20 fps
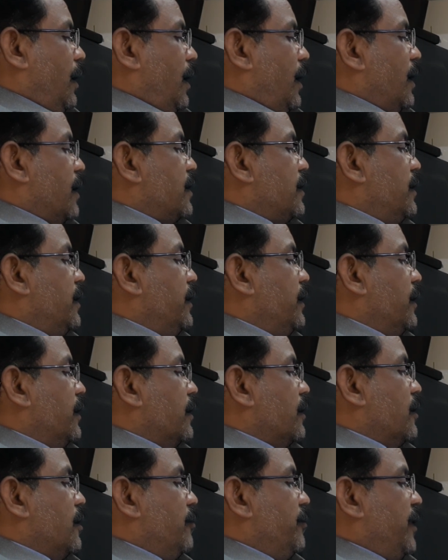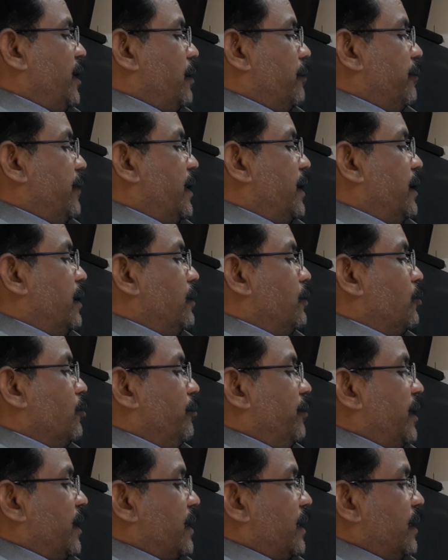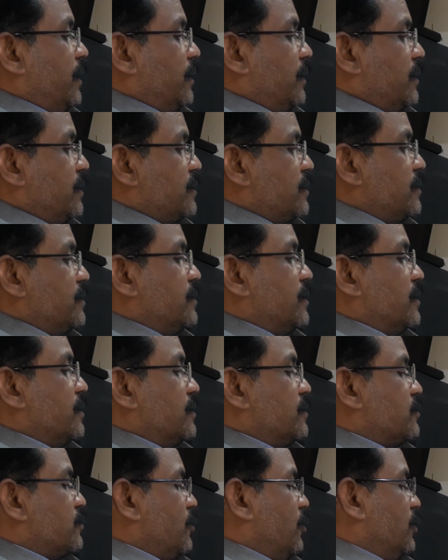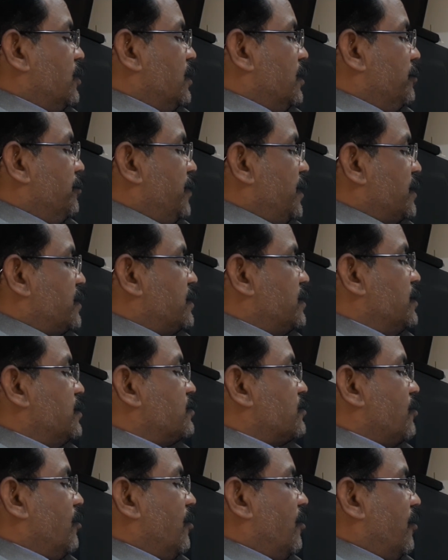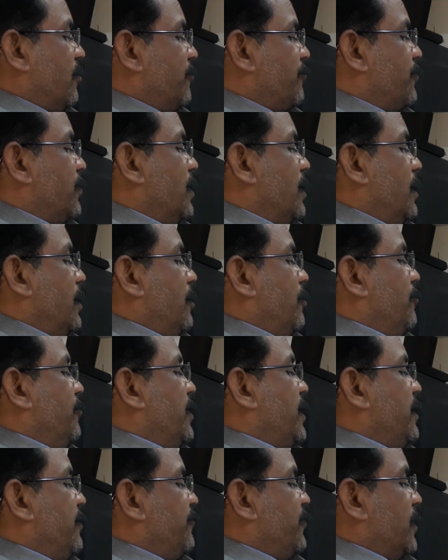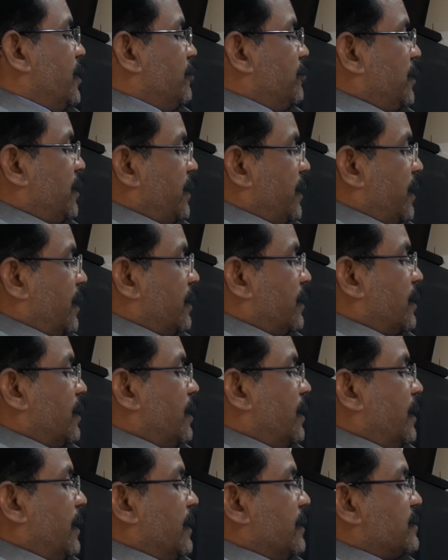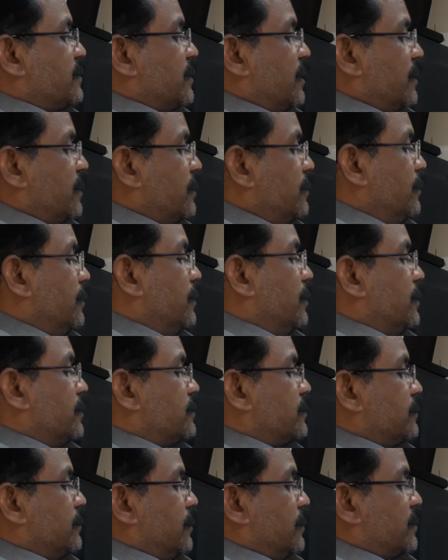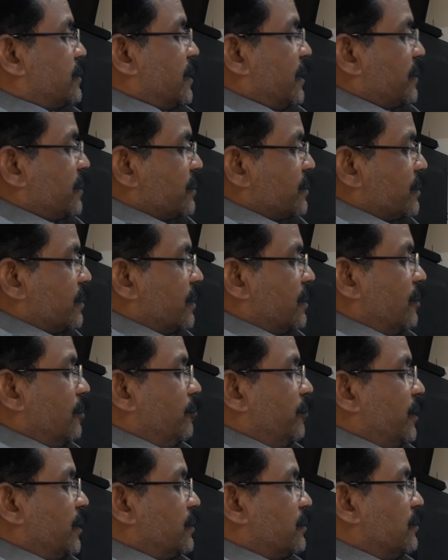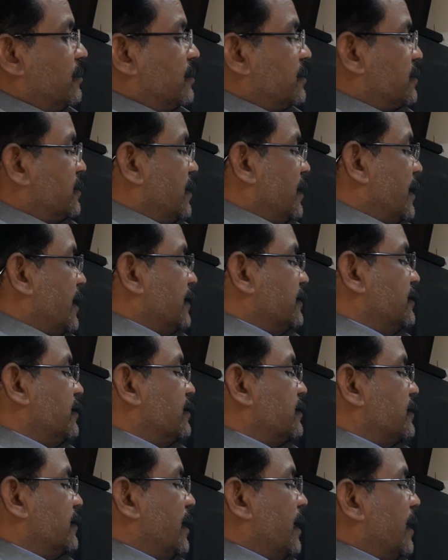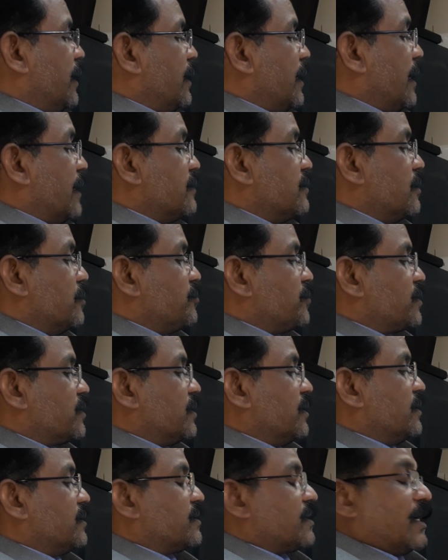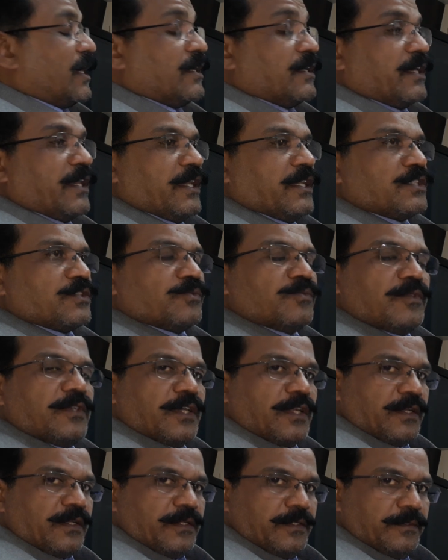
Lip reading: A clear commitment to making decisions on the basis of verifiable data and statistical methods rather than assumptions and guesswork.